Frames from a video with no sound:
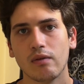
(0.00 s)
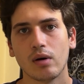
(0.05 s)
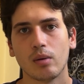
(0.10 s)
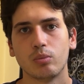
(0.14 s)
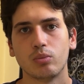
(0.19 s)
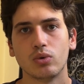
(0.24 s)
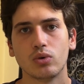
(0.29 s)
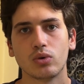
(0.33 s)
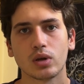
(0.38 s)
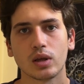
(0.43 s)
a
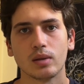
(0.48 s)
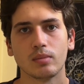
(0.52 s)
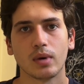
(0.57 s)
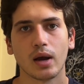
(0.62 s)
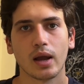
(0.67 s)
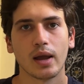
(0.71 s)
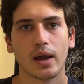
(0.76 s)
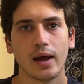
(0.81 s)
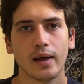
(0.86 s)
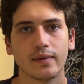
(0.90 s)
book in
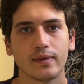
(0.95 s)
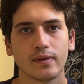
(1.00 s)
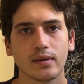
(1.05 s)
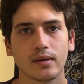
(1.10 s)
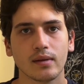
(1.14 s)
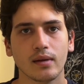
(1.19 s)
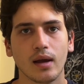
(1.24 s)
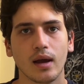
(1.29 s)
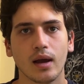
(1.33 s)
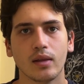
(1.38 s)
my hand
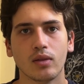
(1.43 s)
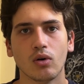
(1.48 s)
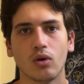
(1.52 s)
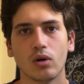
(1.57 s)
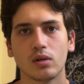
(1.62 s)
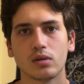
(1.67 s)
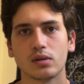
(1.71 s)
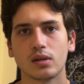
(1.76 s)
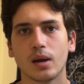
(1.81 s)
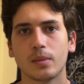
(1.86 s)
and
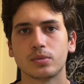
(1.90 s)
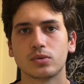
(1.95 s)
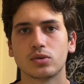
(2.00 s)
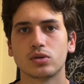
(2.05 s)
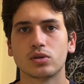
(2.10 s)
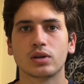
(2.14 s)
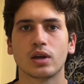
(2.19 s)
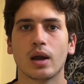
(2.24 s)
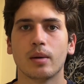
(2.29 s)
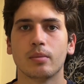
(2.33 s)
hold it up to
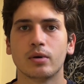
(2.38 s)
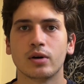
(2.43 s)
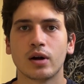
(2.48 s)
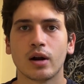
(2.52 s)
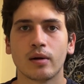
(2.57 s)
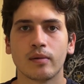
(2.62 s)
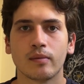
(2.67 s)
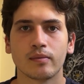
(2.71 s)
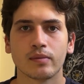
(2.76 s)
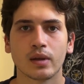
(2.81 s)
the
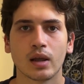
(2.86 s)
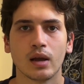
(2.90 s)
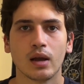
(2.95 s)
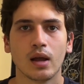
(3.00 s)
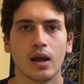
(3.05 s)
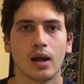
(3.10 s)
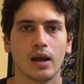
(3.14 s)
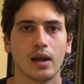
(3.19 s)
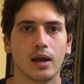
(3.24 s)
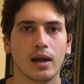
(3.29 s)
camera.
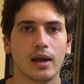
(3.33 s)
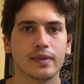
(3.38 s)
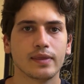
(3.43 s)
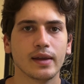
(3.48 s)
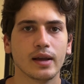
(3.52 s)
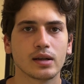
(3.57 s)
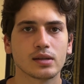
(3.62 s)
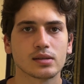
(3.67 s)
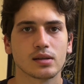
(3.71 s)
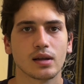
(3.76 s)
A
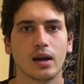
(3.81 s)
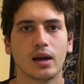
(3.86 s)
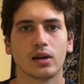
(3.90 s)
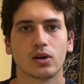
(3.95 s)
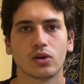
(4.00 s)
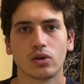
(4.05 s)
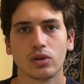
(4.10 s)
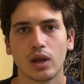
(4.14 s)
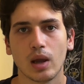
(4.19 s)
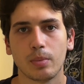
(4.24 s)
text
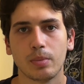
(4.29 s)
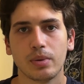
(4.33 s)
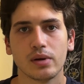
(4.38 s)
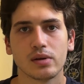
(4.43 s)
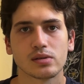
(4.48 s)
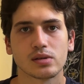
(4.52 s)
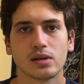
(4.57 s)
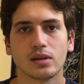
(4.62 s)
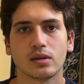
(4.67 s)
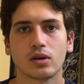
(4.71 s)
icon
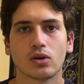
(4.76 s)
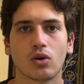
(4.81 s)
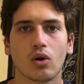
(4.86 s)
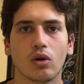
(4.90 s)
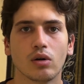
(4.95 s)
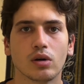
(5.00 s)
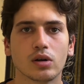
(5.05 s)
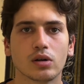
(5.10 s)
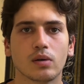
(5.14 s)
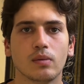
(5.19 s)
appears in the
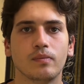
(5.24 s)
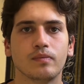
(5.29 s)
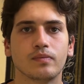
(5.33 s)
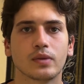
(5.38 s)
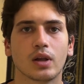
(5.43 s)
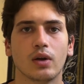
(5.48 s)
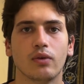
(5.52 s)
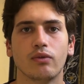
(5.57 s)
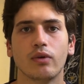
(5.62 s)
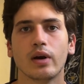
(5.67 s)
corner.
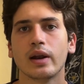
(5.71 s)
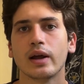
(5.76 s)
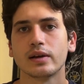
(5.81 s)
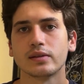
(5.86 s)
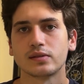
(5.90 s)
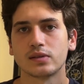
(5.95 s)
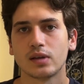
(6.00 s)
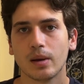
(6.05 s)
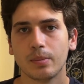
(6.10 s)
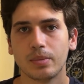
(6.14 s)
When I
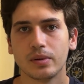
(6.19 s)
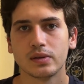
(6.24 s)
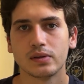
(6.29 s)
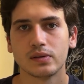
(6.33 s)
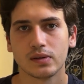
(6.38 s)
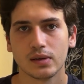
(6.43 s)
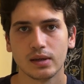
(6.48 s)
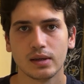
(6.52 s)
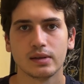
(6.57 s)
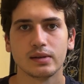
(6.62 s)
tap
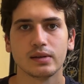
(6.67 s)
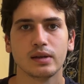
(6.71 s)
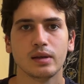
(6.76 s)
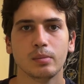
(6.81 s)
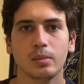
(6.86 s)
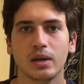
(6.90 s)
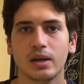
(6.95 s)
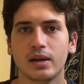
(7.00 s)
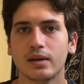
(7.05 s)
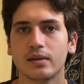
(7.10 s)
it, it
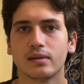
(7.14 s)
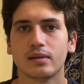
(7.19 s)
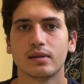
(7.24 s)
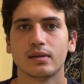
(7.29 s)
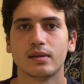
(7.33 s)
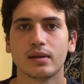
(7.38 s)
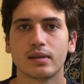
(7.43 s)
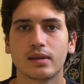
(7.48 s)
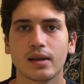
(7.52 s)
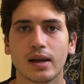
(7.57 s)
immediately
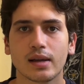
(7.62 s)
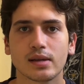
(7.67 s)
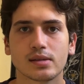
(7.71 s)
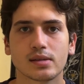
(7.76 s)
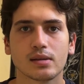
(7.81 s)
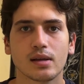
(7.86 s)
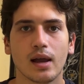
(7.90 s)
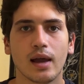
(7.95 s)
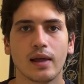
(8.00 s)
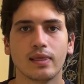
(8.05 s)

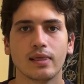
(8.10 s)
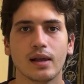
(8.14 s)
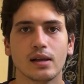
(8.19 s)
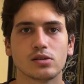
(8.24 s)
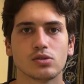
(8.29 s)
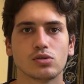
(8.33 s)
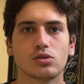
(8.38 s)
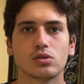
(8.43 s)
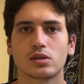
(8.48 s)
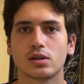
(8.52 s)
detects and
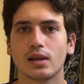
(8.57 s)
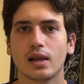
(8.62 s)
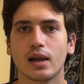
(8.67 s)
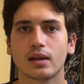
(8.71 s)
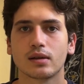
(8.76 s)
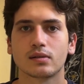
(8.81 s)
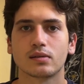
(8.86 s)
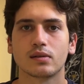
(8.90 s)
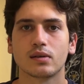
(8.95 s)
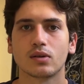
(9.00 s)
lets you select to